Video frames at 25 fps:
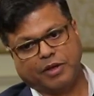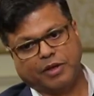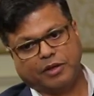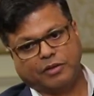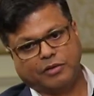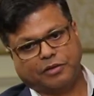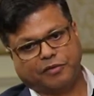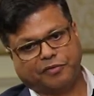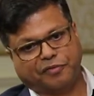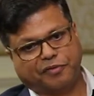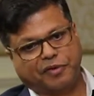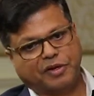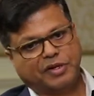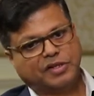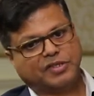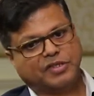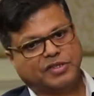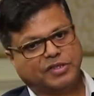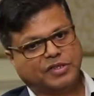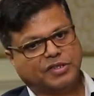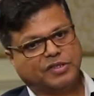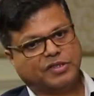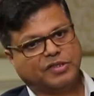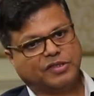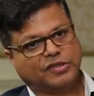The
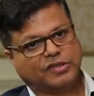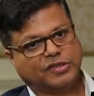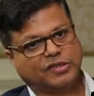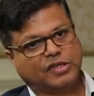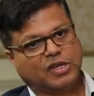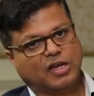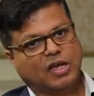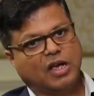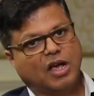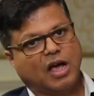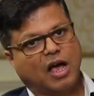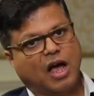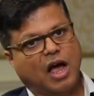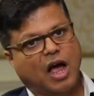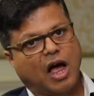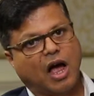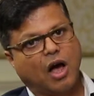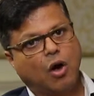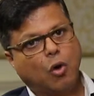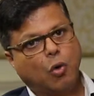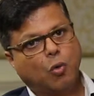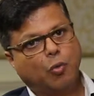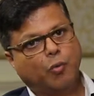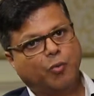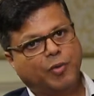first is
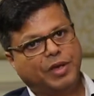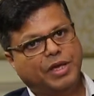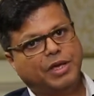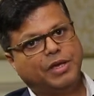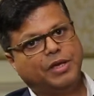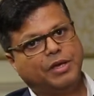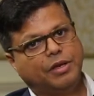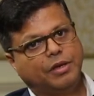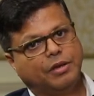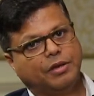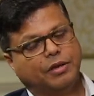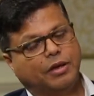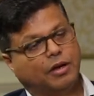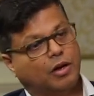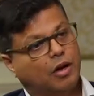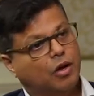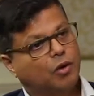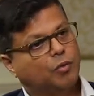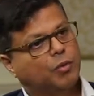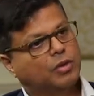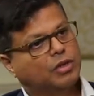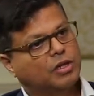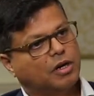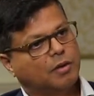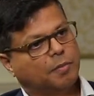how we,
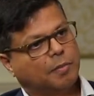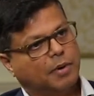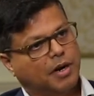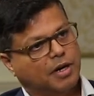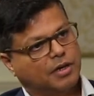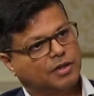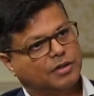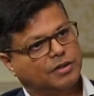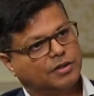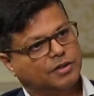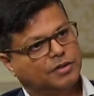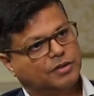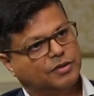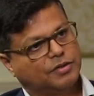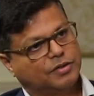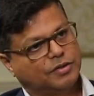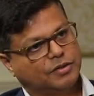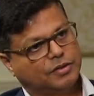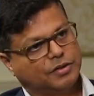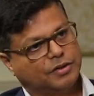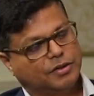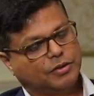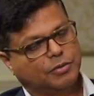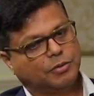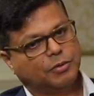along with our partners,
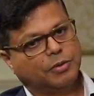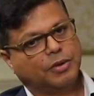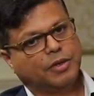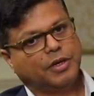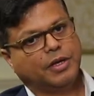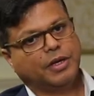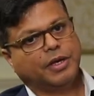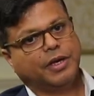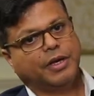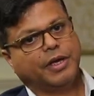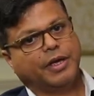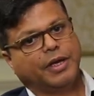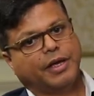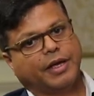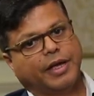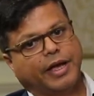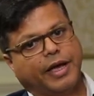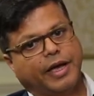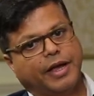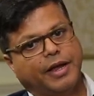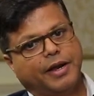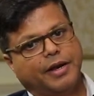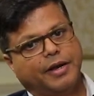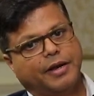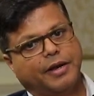
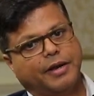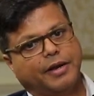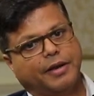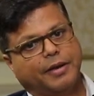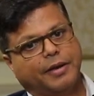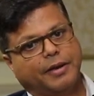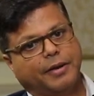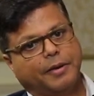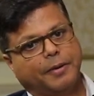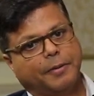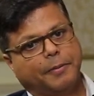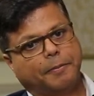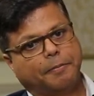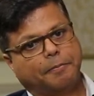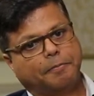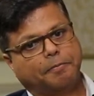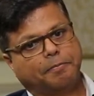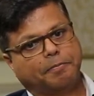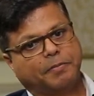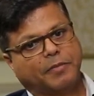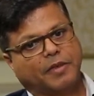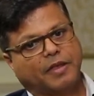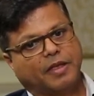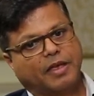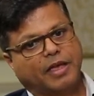
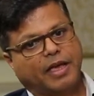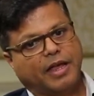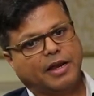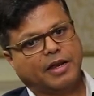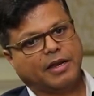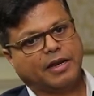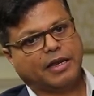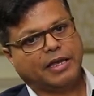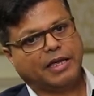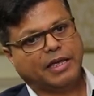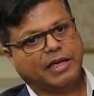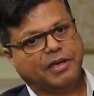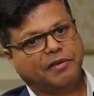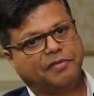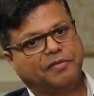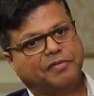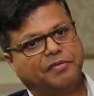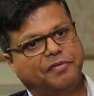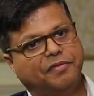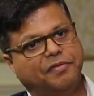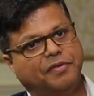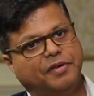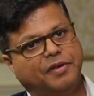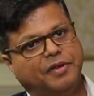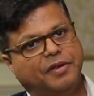can give
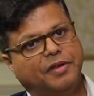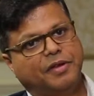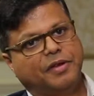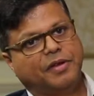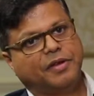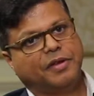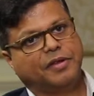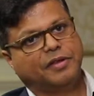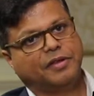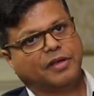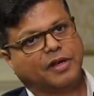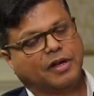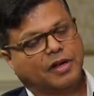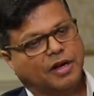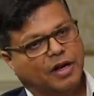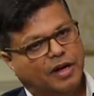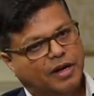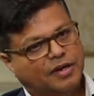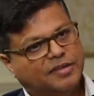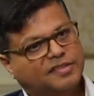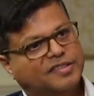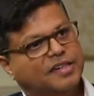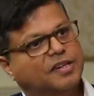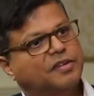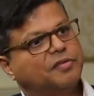the
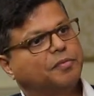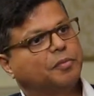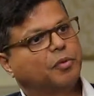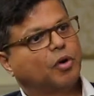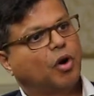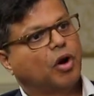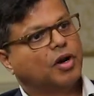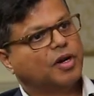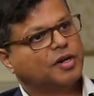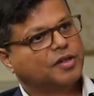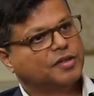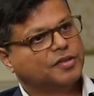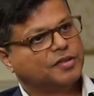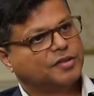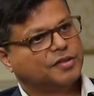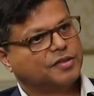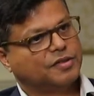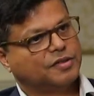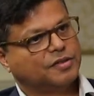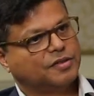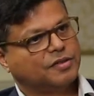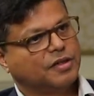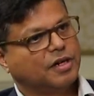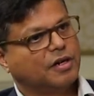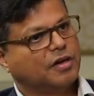current set of products
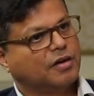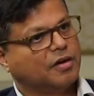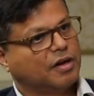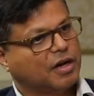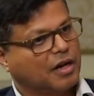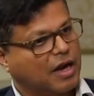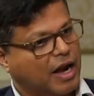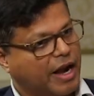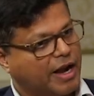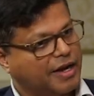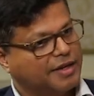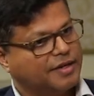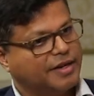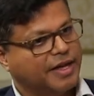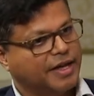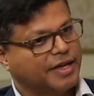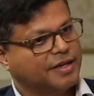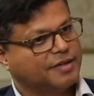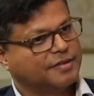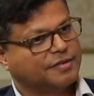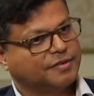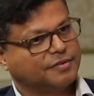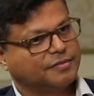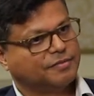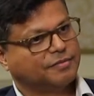that our client
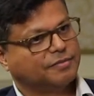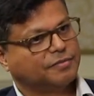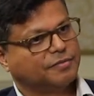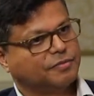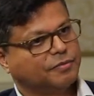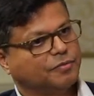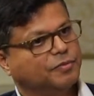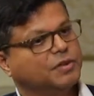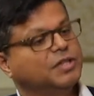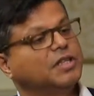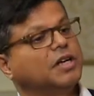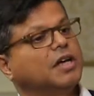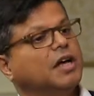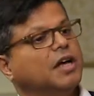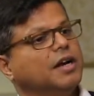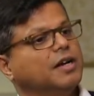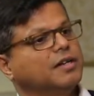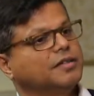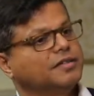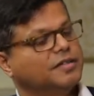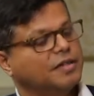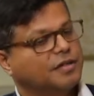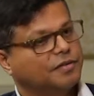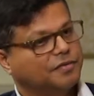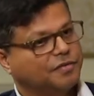has with the
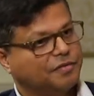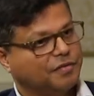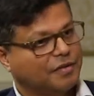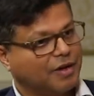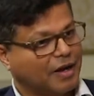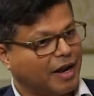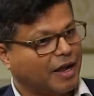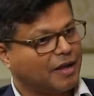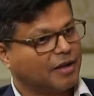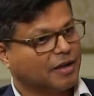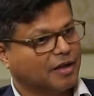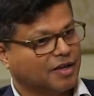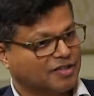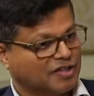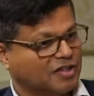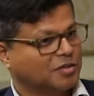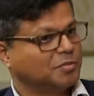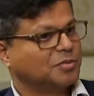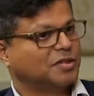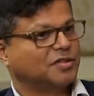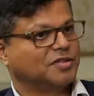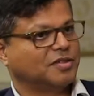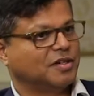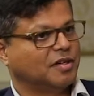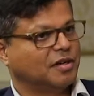current set of
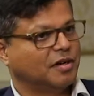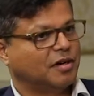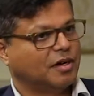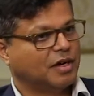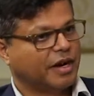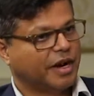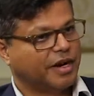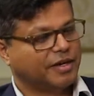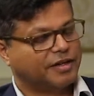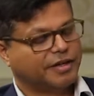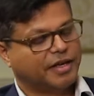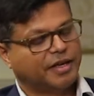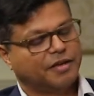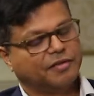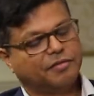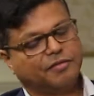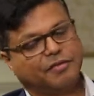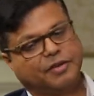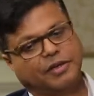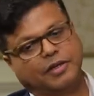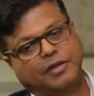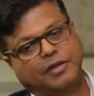customers that our client have